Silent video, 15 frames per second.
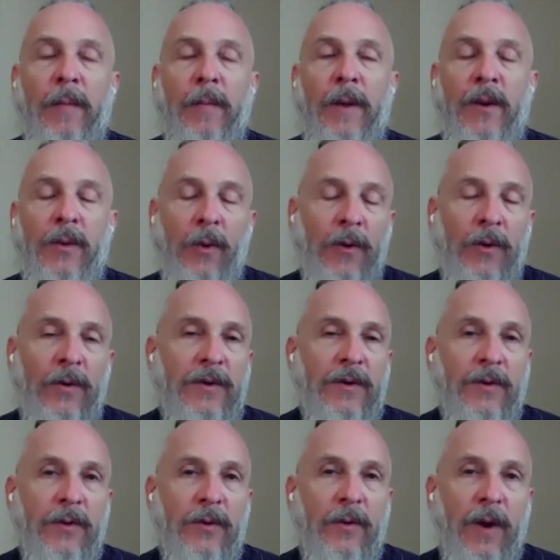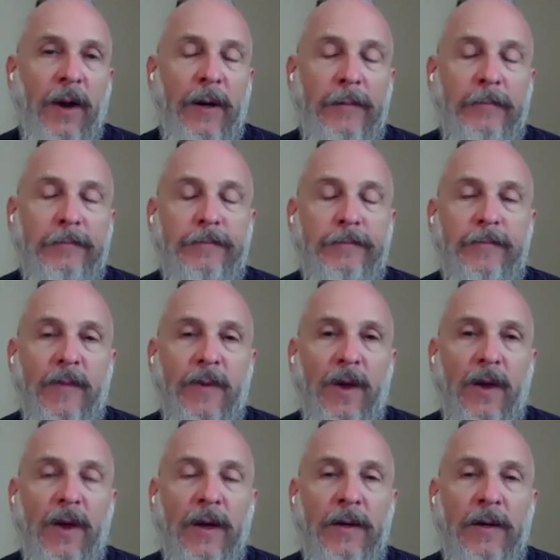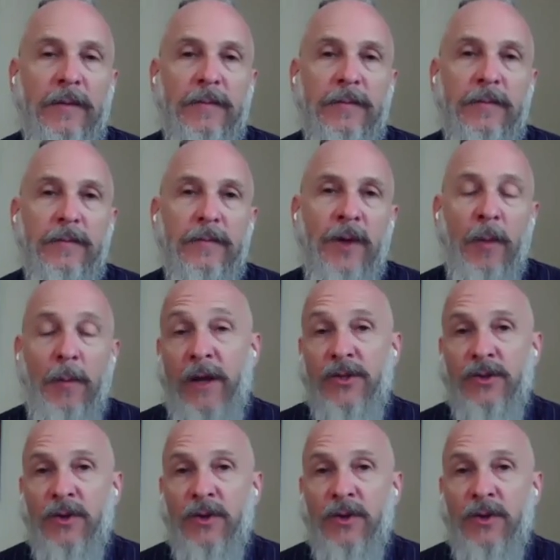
in order to make